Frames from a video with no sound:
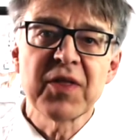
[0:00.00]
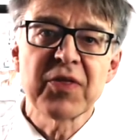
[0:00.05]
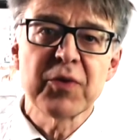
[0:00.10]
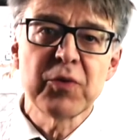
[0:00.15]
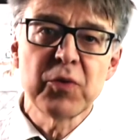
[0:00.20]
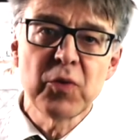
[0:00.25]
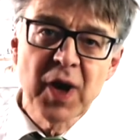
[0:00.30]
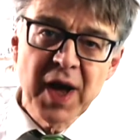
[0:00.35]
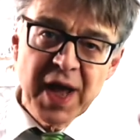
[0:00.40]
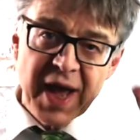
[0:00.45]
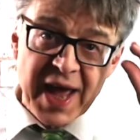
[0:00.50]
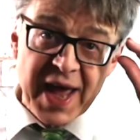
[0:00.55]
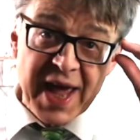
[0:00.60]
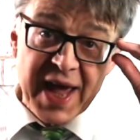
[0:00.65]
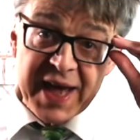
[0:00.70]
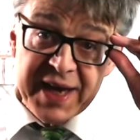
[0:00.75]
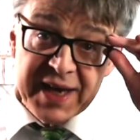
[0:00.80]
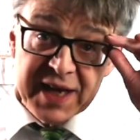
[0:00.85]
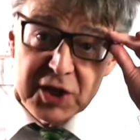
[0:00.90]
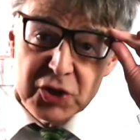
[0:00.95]
through
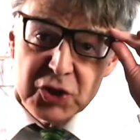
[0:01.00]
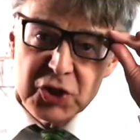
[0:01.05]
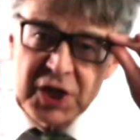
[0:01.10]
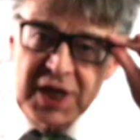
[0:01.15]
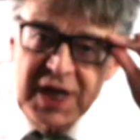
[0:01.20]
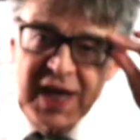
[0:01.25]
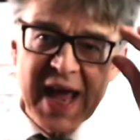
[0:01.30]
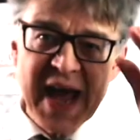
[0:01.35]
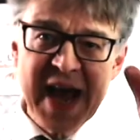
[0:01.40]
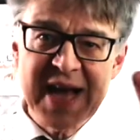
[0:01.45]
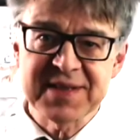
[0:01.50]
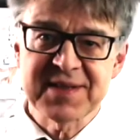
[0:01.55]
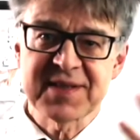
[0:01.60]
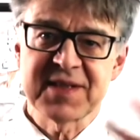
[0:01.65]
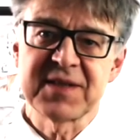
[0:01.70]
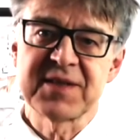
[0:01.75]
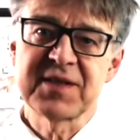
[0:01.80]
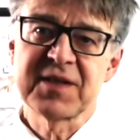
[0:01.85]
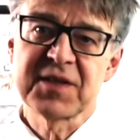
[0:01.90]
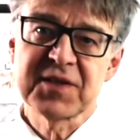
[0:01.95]
energy
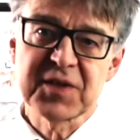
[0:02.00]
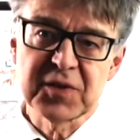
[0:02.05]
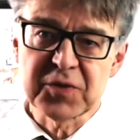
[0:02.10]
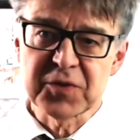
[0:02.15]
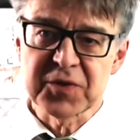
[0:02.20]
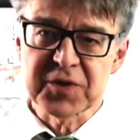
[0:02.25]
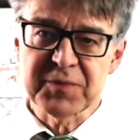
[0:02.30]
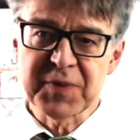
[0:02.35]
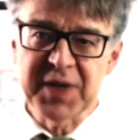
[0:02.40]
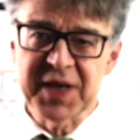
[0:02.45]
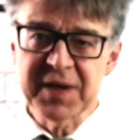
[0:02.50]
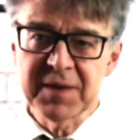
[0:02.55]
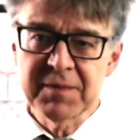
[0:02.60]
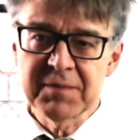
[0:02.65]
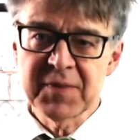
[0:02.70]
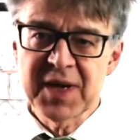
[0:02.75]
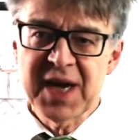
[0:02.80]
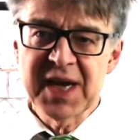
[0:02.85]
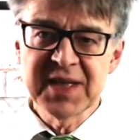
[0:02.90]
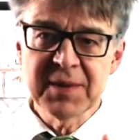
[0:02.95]
glasses, so to speak,
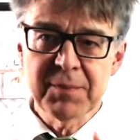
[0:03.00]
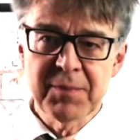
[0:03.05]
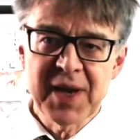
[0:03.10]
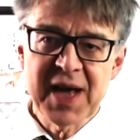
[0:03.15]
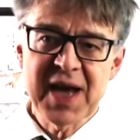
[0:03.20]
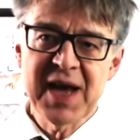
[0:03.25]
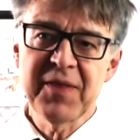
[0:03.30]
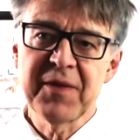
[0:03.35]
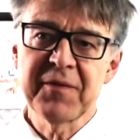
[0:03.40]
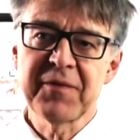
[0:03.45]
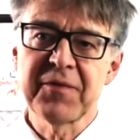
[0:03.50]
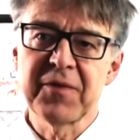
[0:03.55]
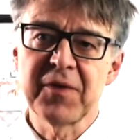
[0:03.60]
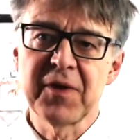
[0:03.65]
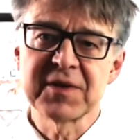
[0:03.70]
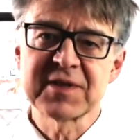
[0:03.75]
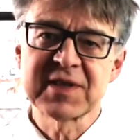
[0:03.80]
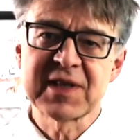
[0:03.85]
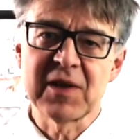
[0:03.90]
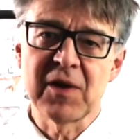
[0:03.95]
and apply the
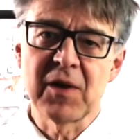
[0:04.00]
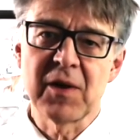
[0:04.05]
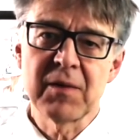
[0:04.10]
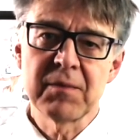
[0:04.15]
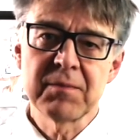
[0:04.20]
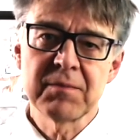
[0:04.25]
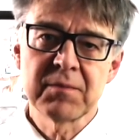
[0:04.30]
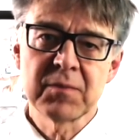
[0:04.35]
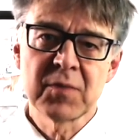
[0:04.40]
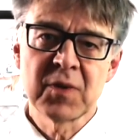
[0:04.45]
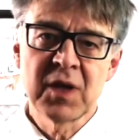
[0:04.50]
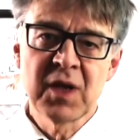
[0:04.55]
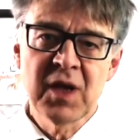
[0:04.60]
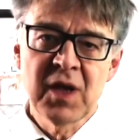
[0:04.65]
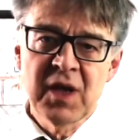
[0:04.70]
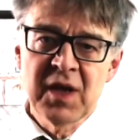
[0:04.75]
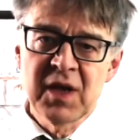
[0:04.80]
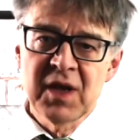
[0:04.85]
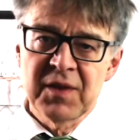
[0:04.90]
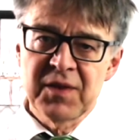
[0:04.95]
first law.
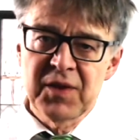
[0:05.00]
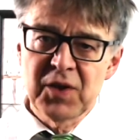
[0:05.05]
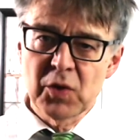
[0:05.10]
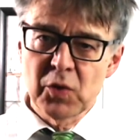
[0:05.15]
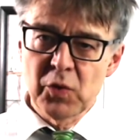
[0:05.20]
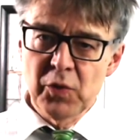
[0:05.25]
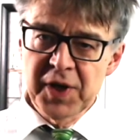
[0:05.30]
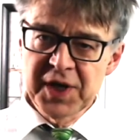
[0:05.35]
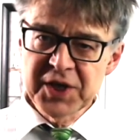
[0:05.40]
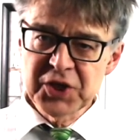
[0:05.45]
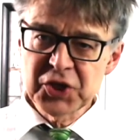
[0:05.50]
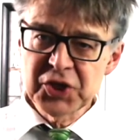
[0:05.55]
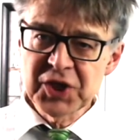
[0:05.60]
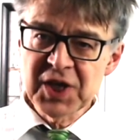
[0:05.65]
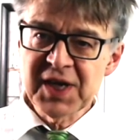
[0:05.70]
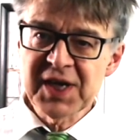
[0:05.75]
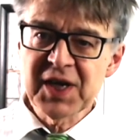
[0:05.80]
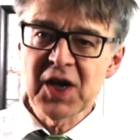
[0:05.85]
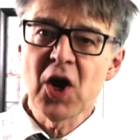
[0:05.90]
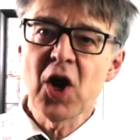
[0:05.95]
The
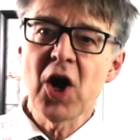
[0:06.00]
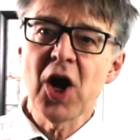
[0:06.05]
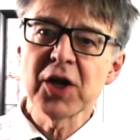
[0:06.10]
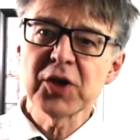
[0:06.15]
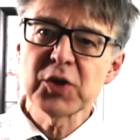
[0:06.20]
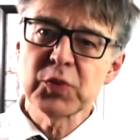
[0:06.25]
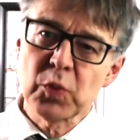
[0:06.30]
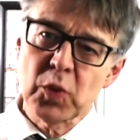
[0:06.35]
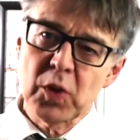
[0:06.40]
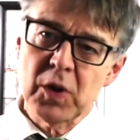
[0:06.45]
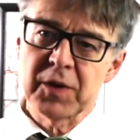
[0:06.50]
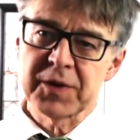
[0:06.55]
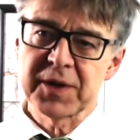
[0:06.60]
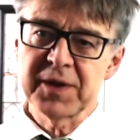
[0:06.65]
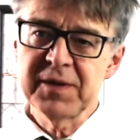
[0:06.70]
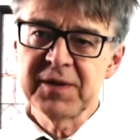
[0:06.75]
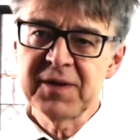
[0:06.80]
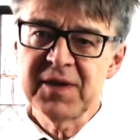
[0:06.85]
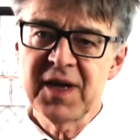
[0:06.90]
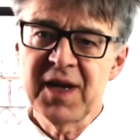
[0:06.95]
originally hot
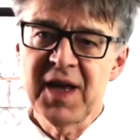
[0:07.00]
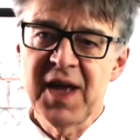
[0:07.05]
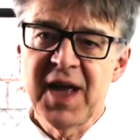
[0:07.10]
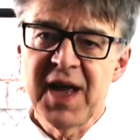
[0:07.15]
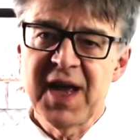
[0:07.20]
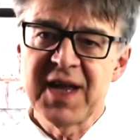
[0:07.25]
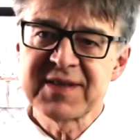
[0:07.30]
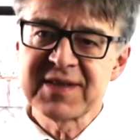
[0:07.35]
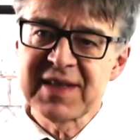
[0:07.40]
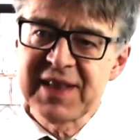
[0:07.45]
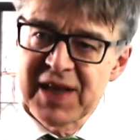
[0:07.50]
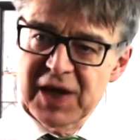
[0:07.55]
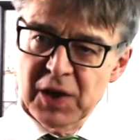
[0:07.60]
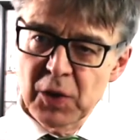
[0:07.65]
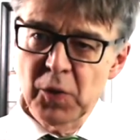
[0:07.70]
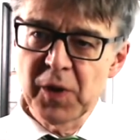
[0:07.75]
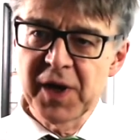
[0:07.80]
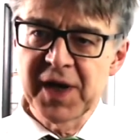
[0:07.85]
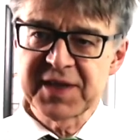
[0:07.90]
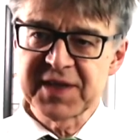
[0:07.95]
water has
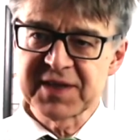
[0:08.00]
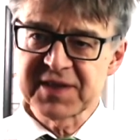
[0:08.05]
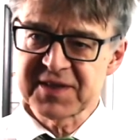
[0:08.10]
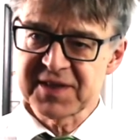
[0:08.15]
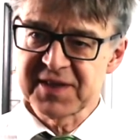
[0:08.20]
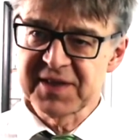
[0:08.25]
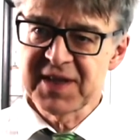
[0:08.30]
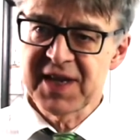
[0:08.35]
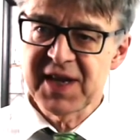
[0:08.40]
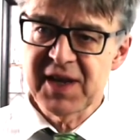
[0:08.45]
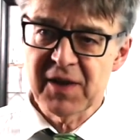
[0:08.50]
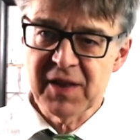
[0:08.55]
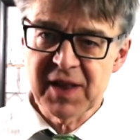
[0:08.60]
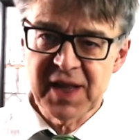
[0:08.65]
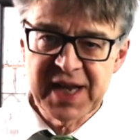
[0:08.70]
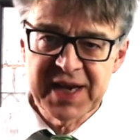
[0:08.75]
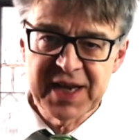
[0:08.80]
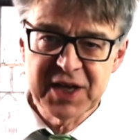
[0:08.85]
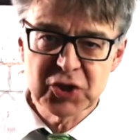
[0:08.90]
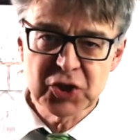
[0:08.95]
lowered its internal
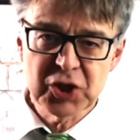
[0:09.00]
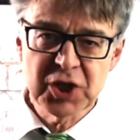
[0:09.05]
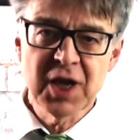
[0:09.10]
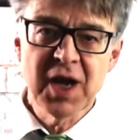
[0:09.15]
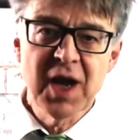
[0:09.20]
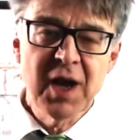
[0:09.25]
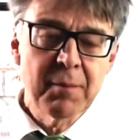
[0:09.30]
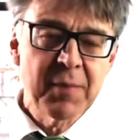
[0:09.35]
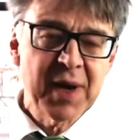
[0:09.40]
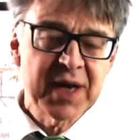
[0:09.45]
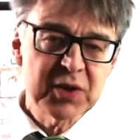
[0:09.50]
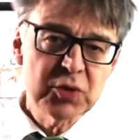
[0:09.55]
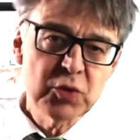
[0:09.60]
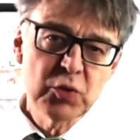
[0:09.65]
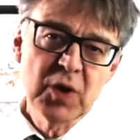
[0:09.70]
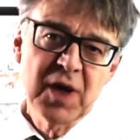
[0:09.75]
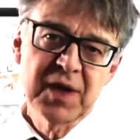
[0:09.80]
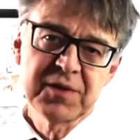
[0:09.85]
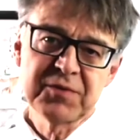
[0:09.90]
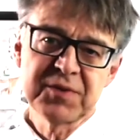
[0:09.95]
energy by
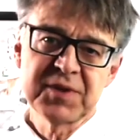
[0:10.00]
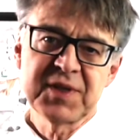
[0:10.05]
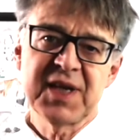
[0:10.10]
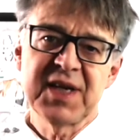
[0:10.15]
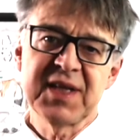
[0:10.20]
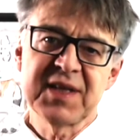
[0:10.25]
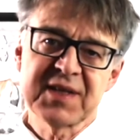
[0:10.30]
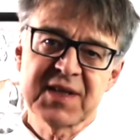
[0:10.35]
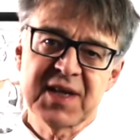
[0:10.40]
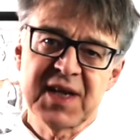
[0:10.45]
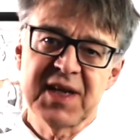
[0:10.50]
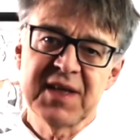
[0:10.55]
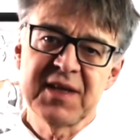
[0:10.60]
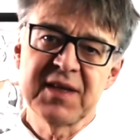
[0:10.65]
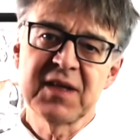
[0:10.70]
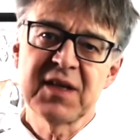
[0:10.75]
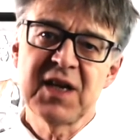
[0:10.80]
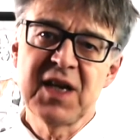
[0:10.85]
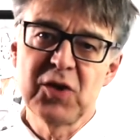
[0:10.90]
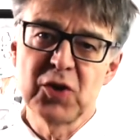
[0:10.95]

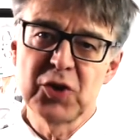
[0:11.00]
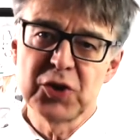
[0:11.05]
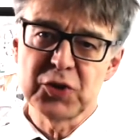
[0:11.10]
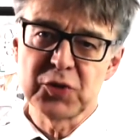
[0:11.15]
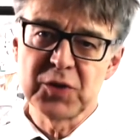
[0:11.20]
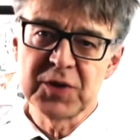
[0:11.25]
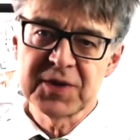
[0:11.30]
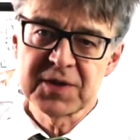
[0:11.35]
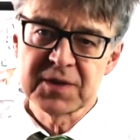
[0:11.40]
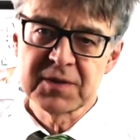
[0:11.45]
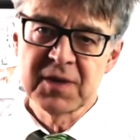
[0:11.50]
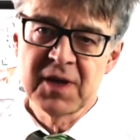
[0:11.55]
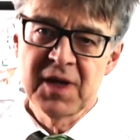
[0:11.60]
210 kilojoules.